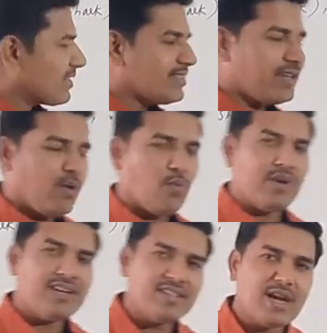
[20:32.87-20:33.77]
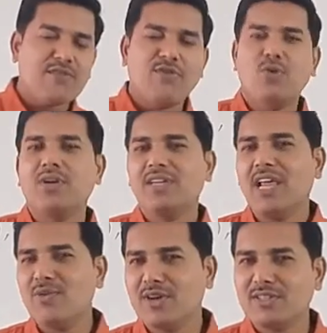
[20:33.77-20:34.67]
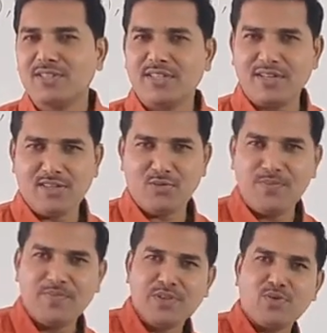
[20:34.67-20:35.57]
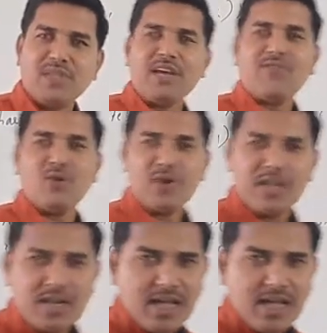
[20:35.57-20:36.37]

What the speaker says: is where they are found. Ell vasisthirthavu. So they are found in